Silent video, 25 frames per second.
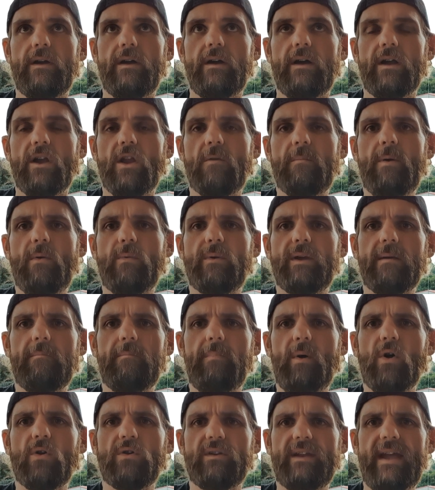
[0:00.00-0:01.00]
a lot of people get
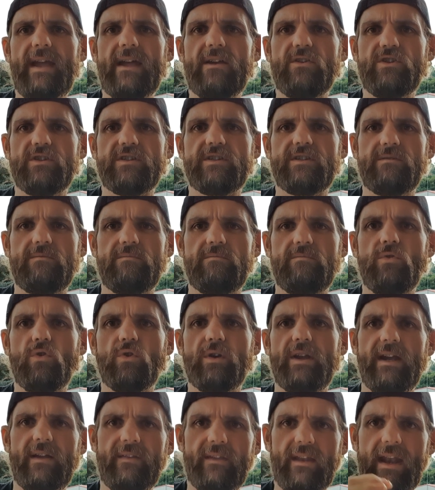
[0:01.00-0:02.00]
bogged down just
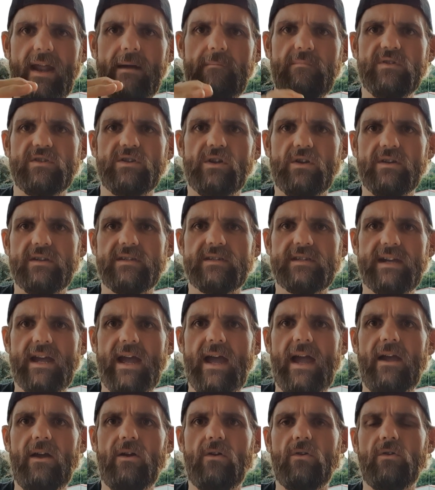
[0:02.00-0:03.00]
looking at the numbers on the
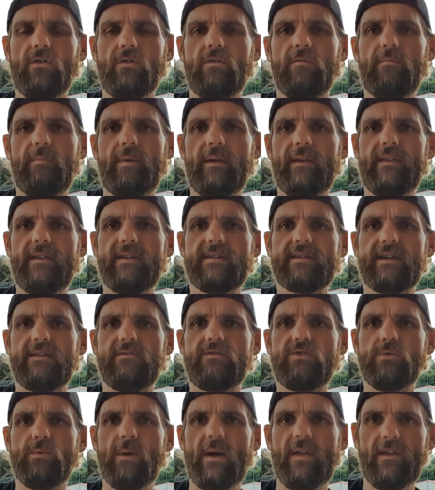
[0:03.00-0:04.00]
scale, but this gives
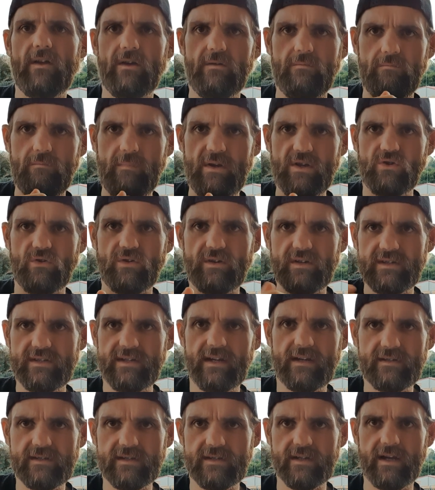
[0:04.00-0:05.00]
you other measuring
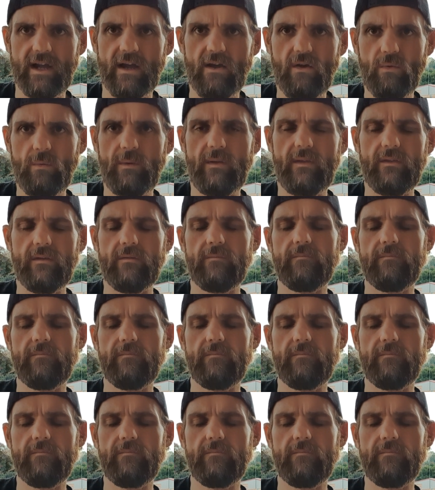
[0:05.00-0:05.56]
sticks to go with.